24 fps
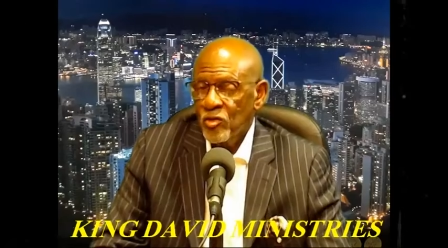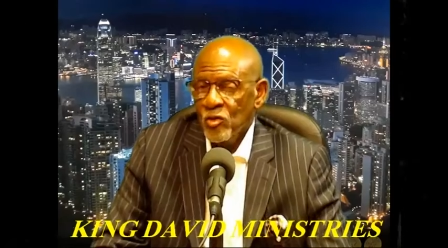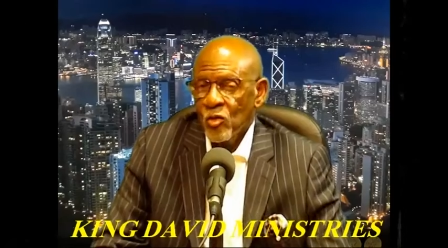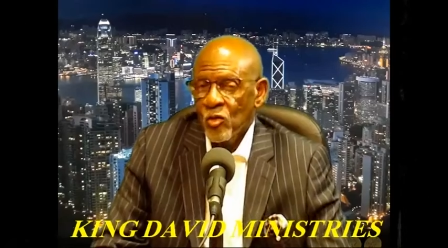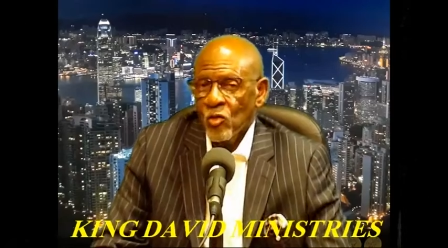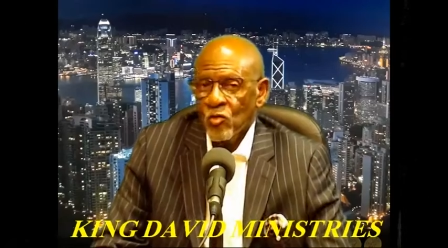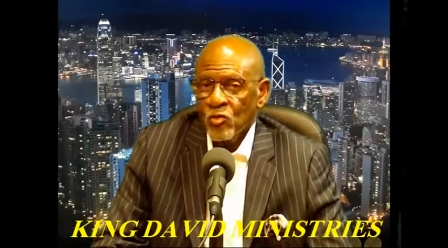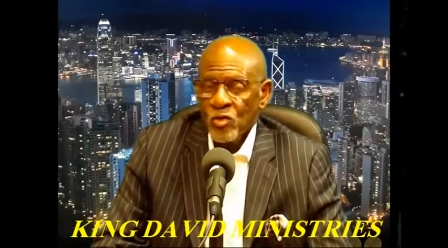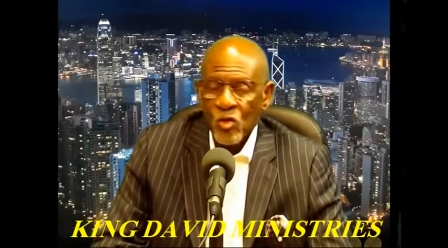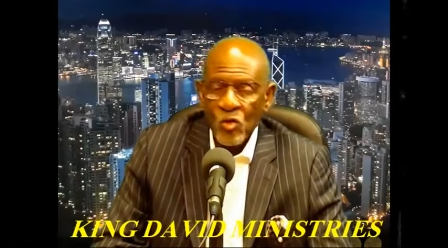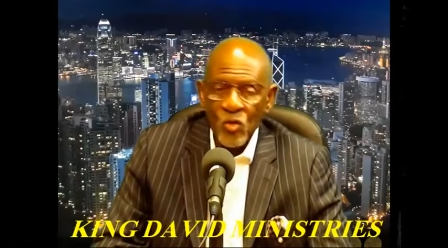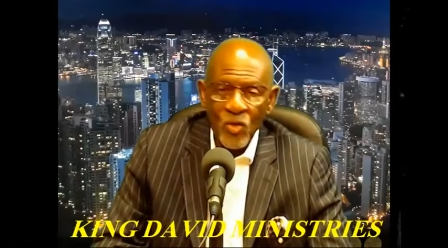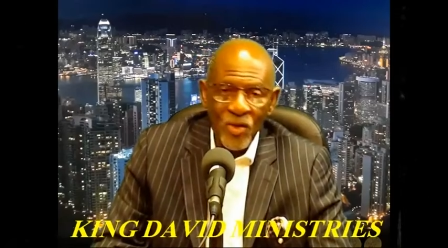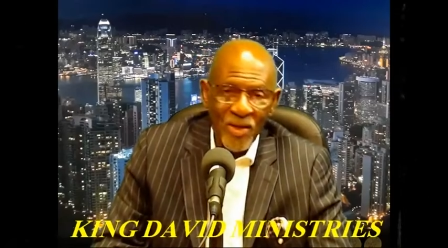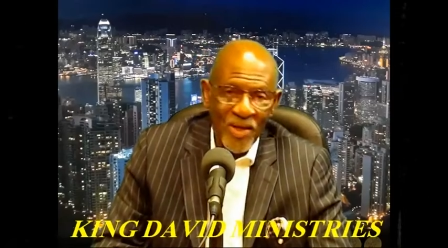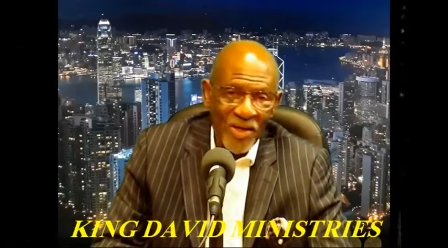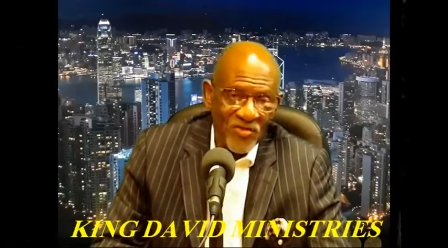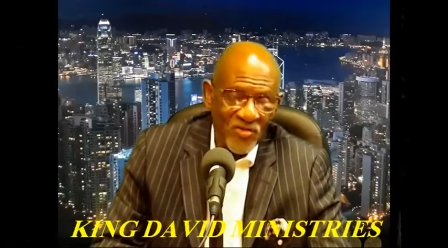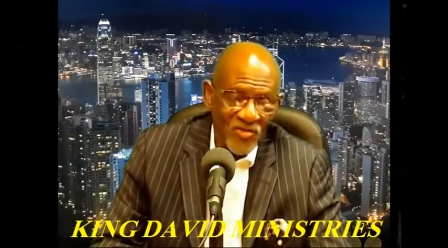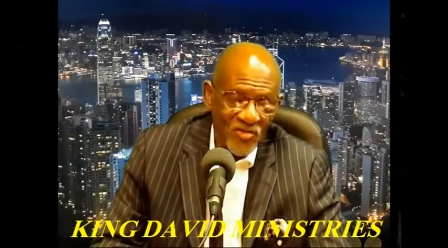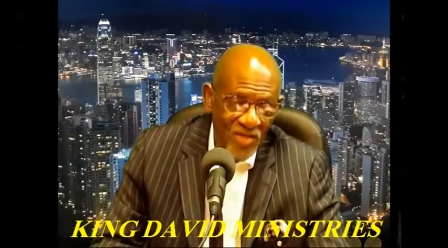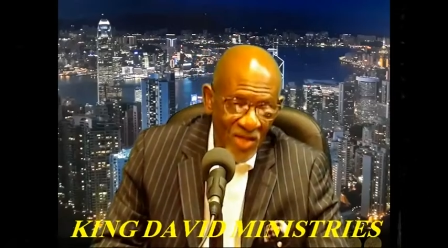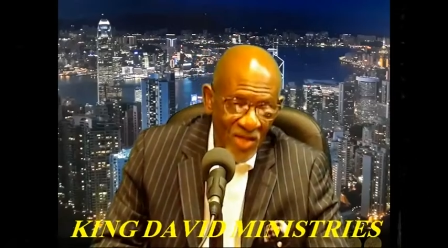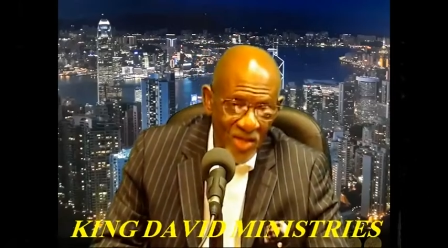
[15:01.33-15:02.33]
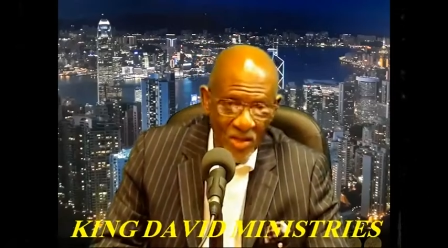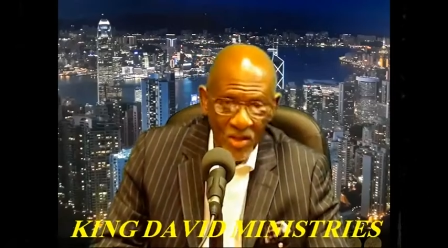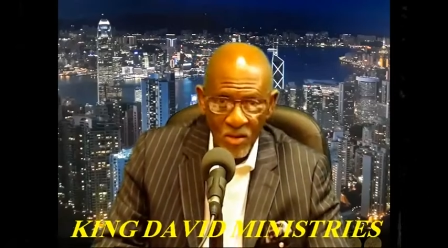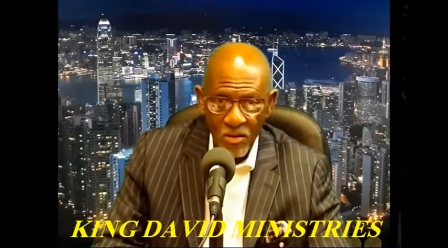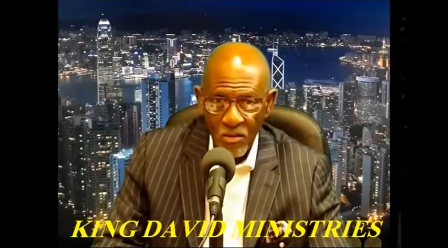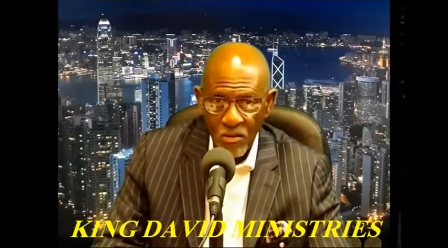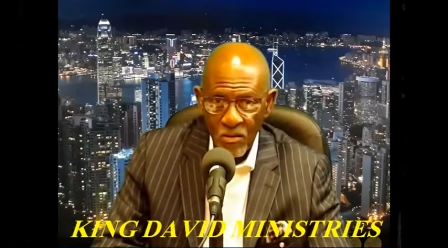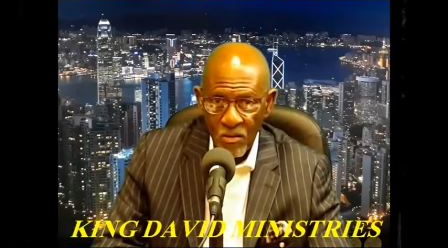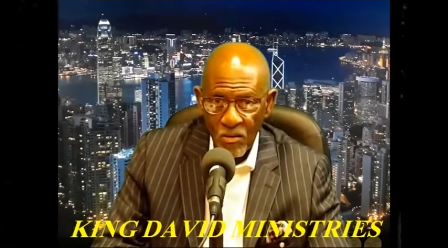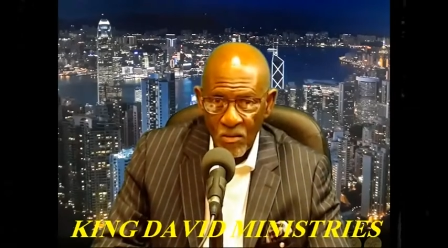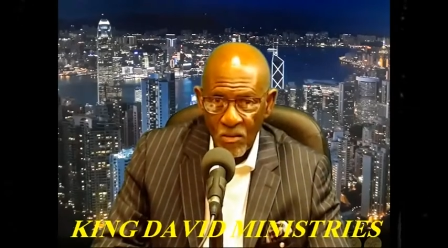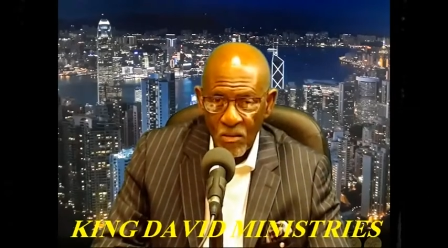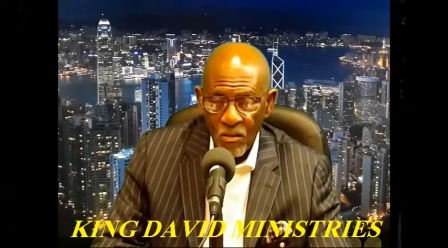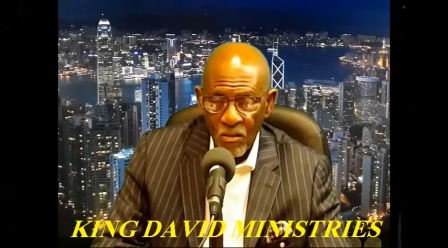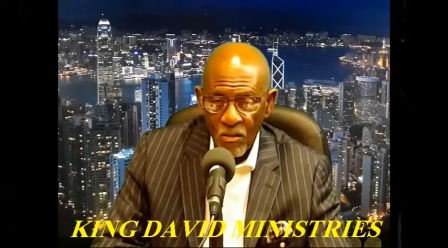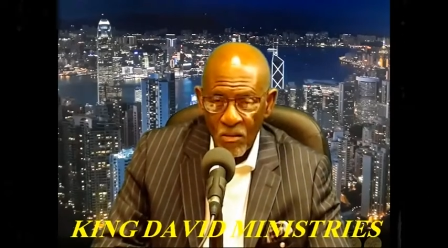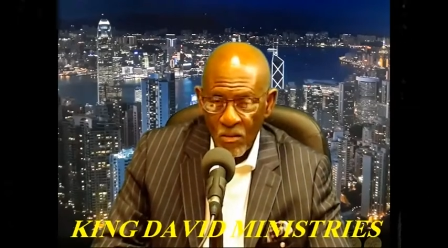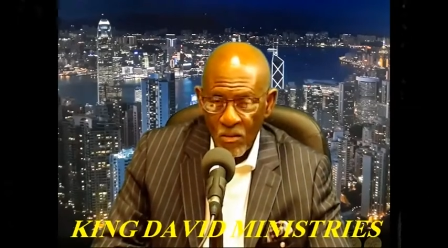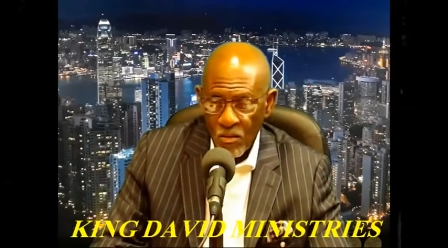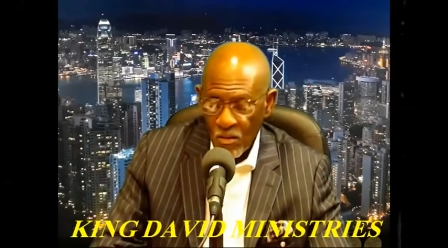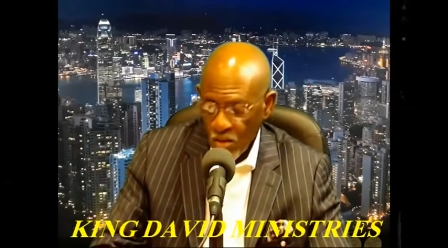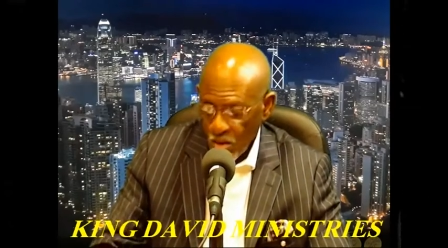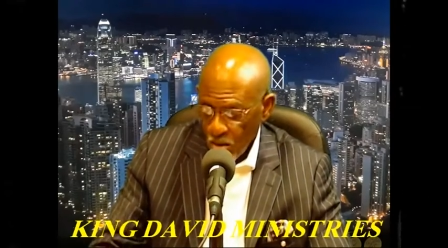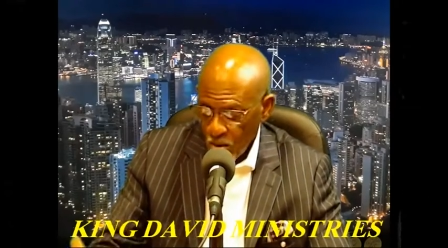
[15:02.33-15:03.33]
you don't do what I say.
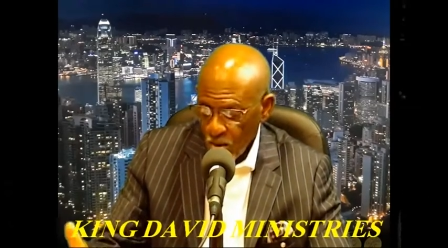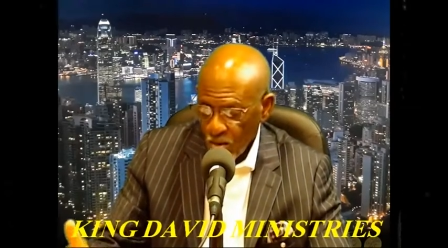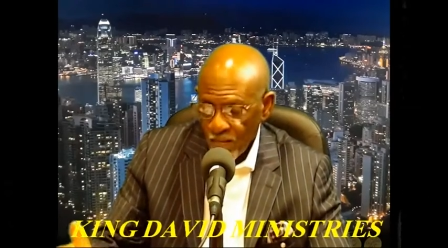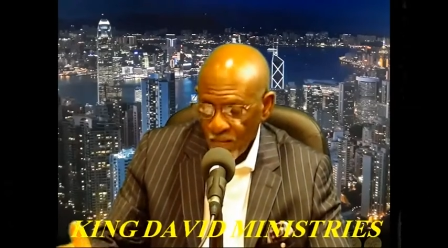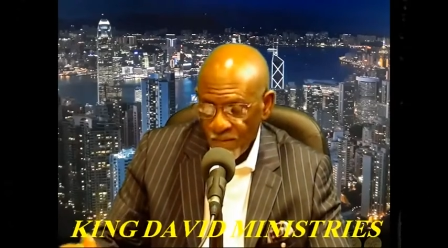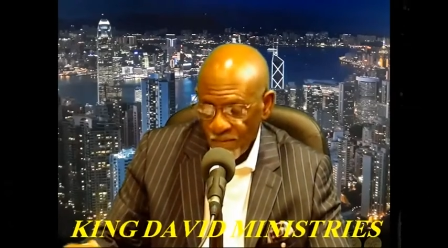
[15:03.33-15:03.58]
Huh?